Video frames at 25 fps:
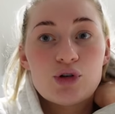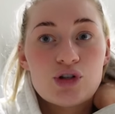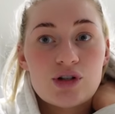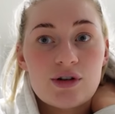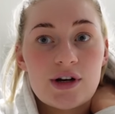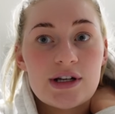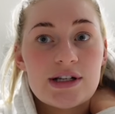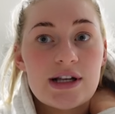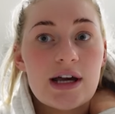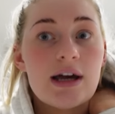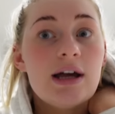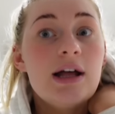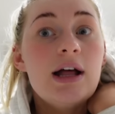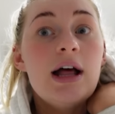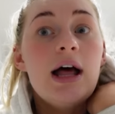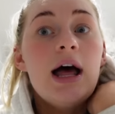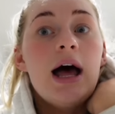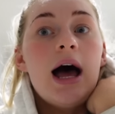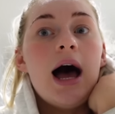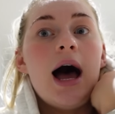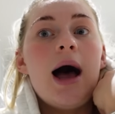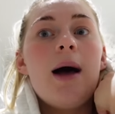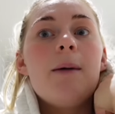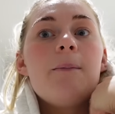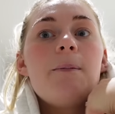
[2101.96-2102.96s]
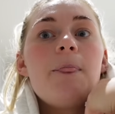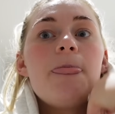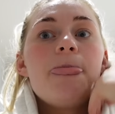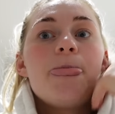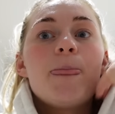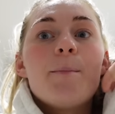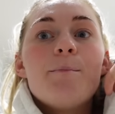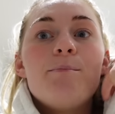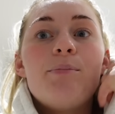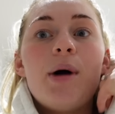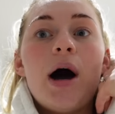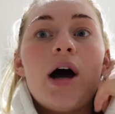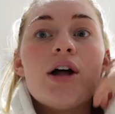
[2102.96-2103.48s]
moisturiser.
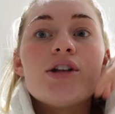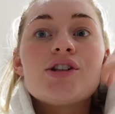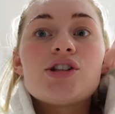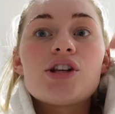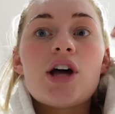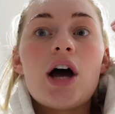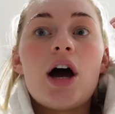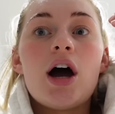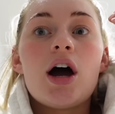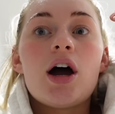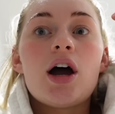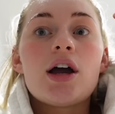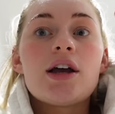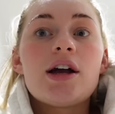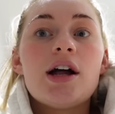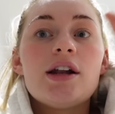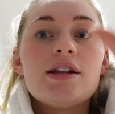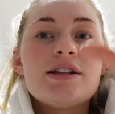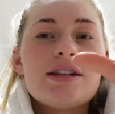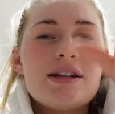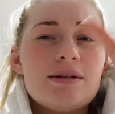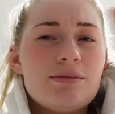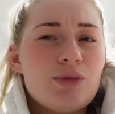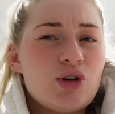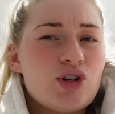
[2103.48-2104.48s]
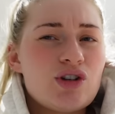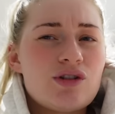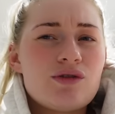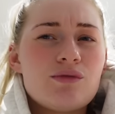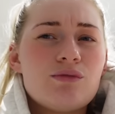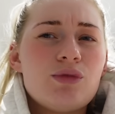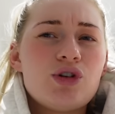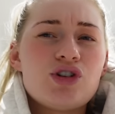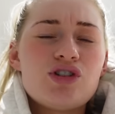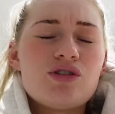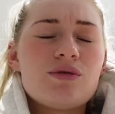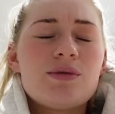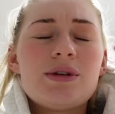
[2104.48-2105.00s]
But I kind of did a
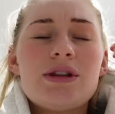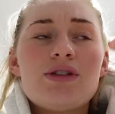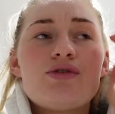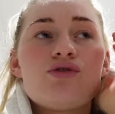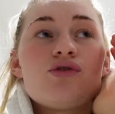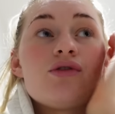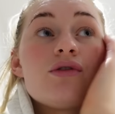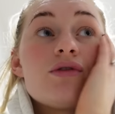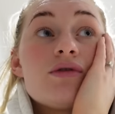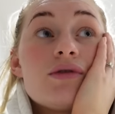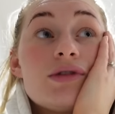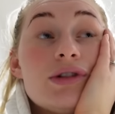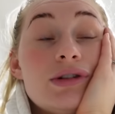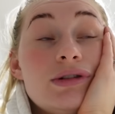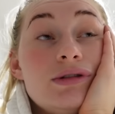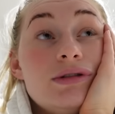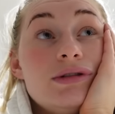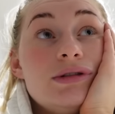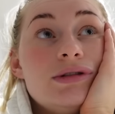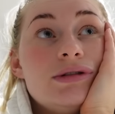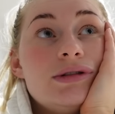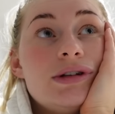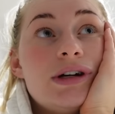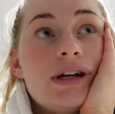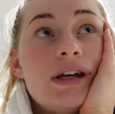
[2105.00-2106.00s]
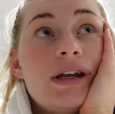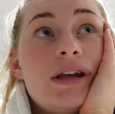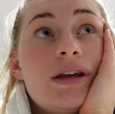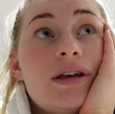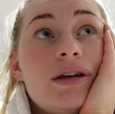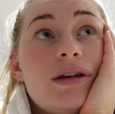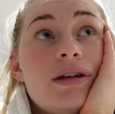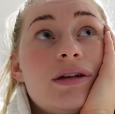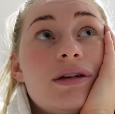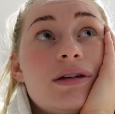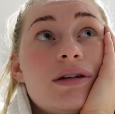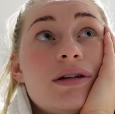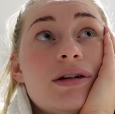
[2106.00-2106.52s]
moisture withdrawal,
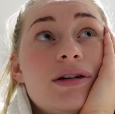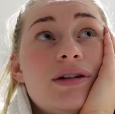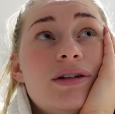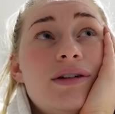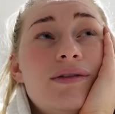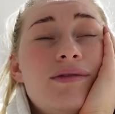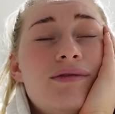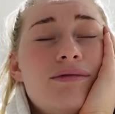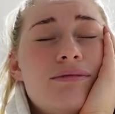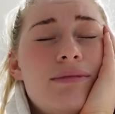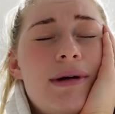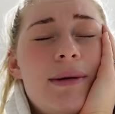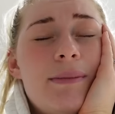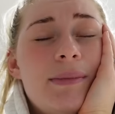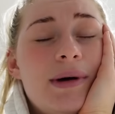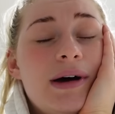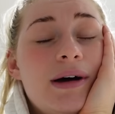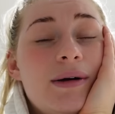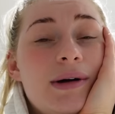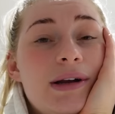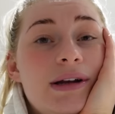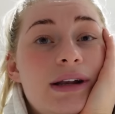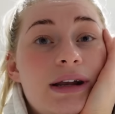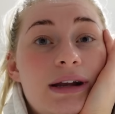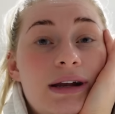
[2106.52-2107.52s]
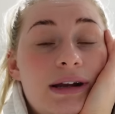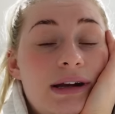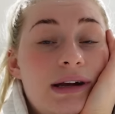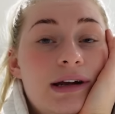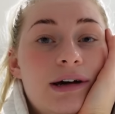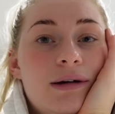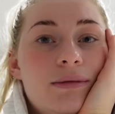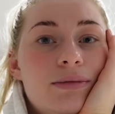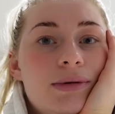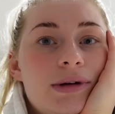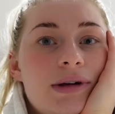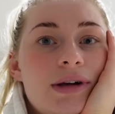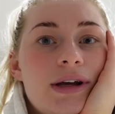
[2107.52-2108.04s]
like... I don't even remember how I did it
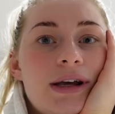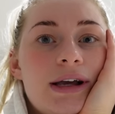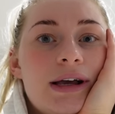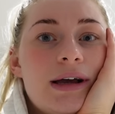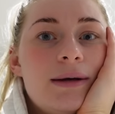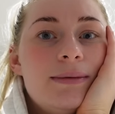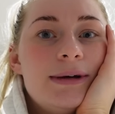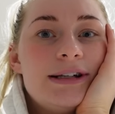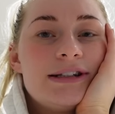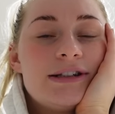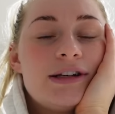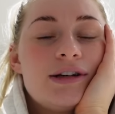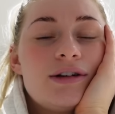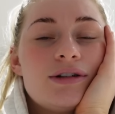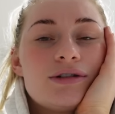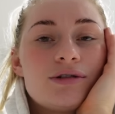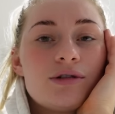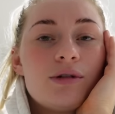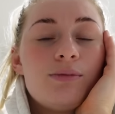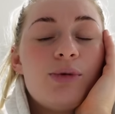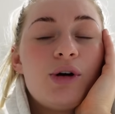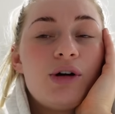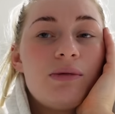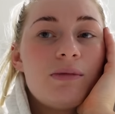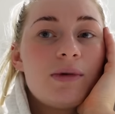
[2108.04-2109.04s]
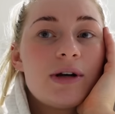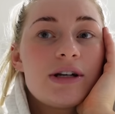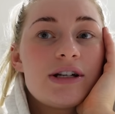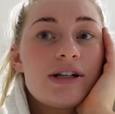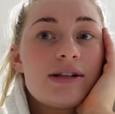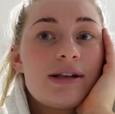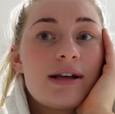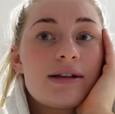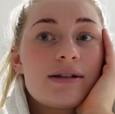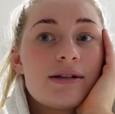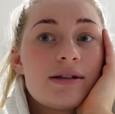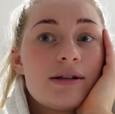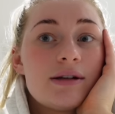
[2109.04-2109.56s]
now, but, like, I basically got to a point where I
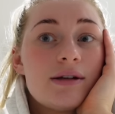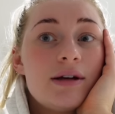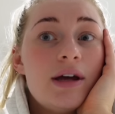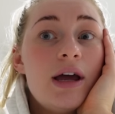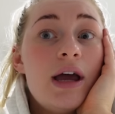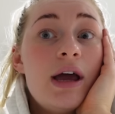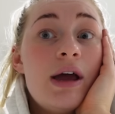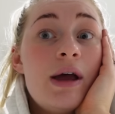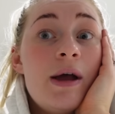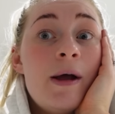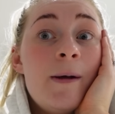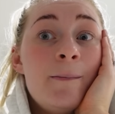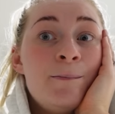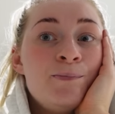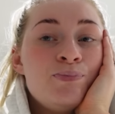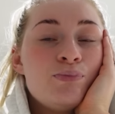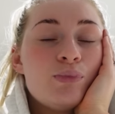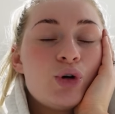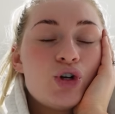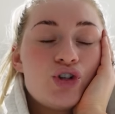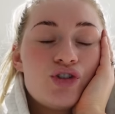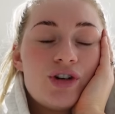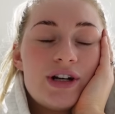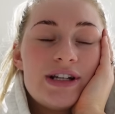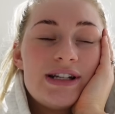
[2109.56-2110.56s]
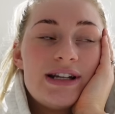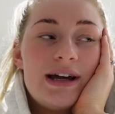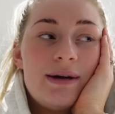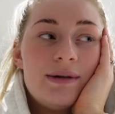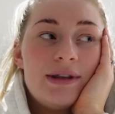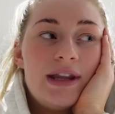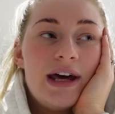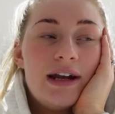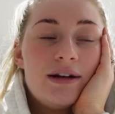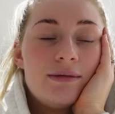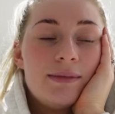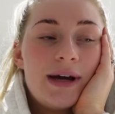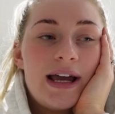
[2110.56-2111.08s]
just had to... moisturize now
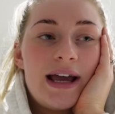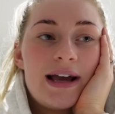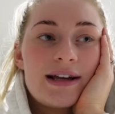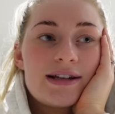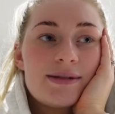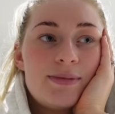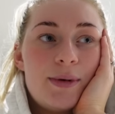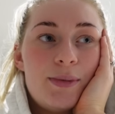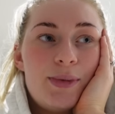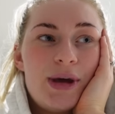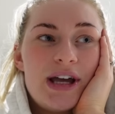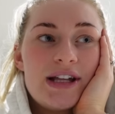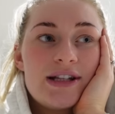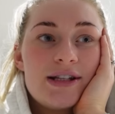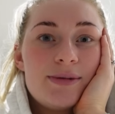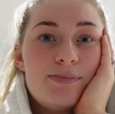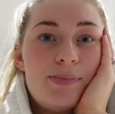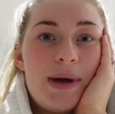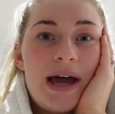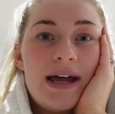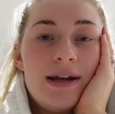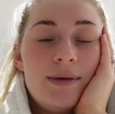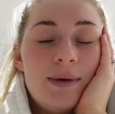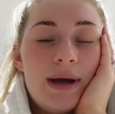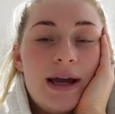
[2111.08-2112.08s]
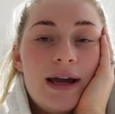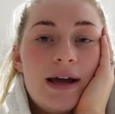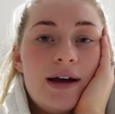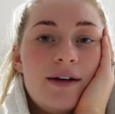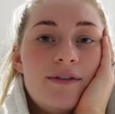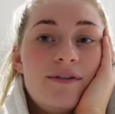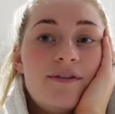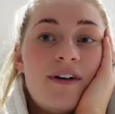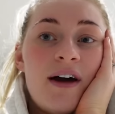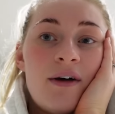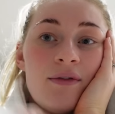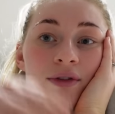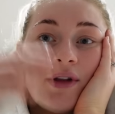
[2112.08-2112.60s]
and then on my eczema bits. But anyway, I
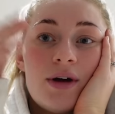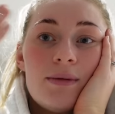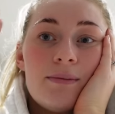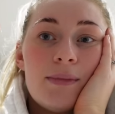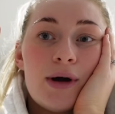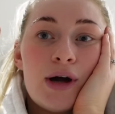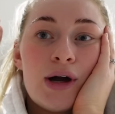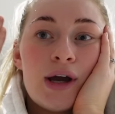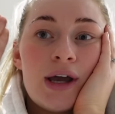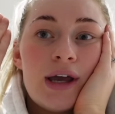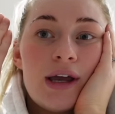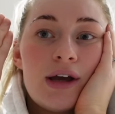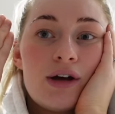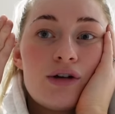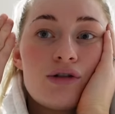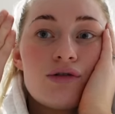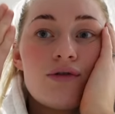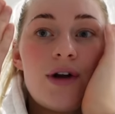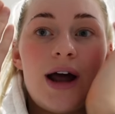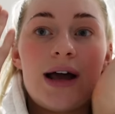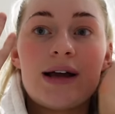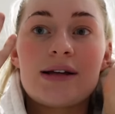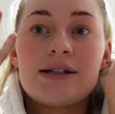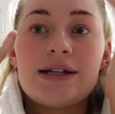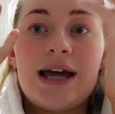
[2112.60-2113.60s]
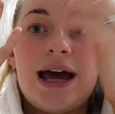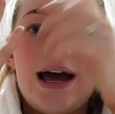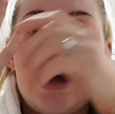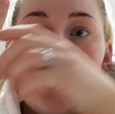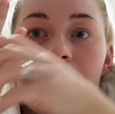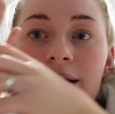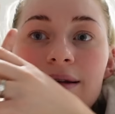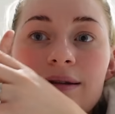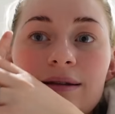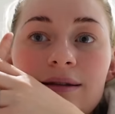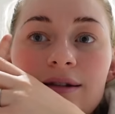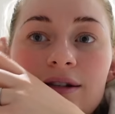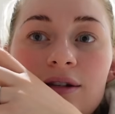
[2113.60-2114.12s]
found that my cracked
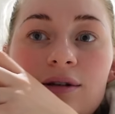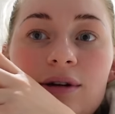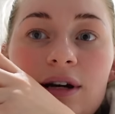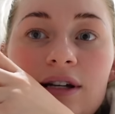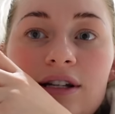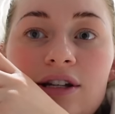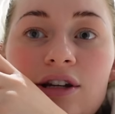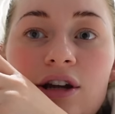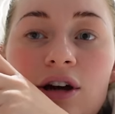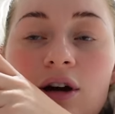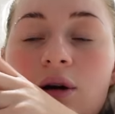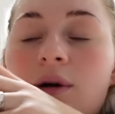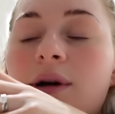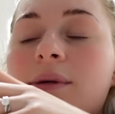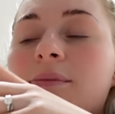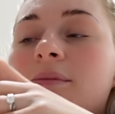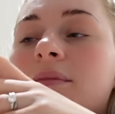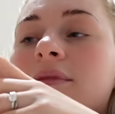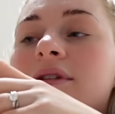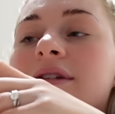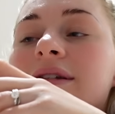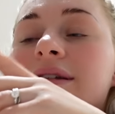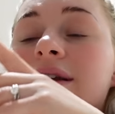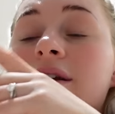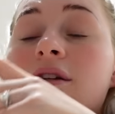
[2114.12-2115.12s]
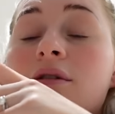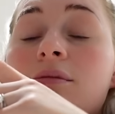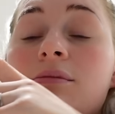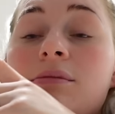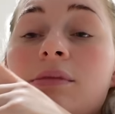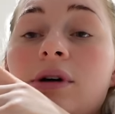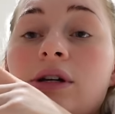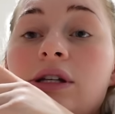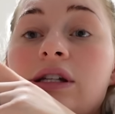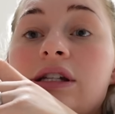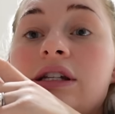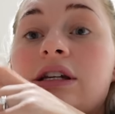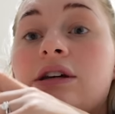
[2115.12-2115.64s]
hands, you guys know I'm still on
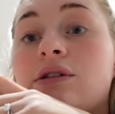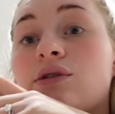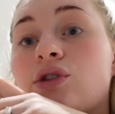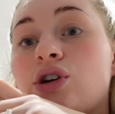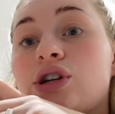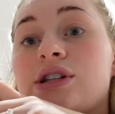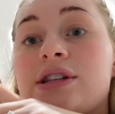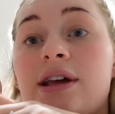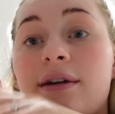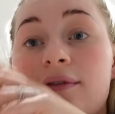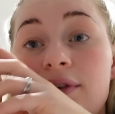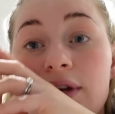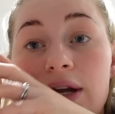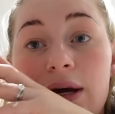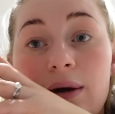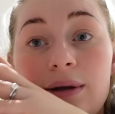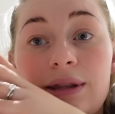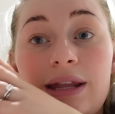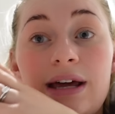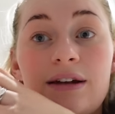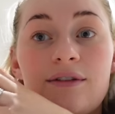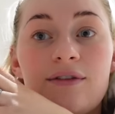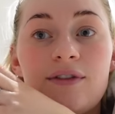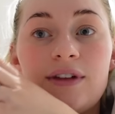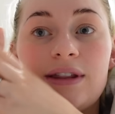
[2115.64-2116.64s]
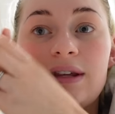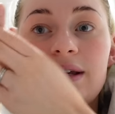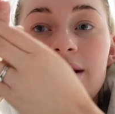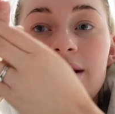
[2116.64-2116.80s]
my steroids every now and then for